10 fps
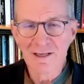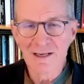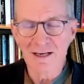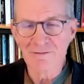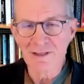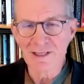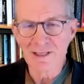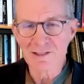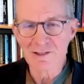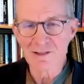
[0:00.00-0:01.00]
of the
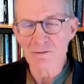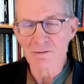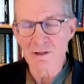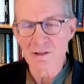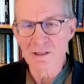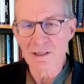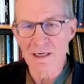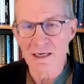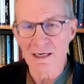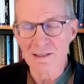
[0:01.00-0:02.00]
engineering world
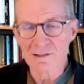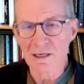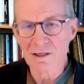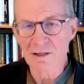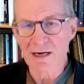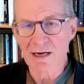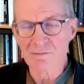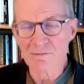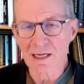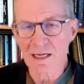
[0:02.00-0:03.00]
as an undergraduate